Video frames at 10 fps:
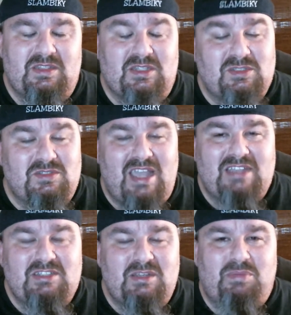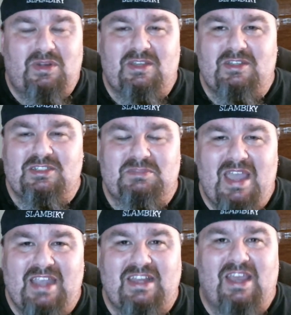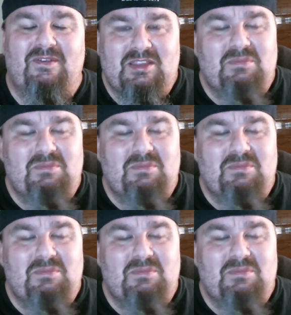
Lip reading: This was actually a pretty good SmackDown.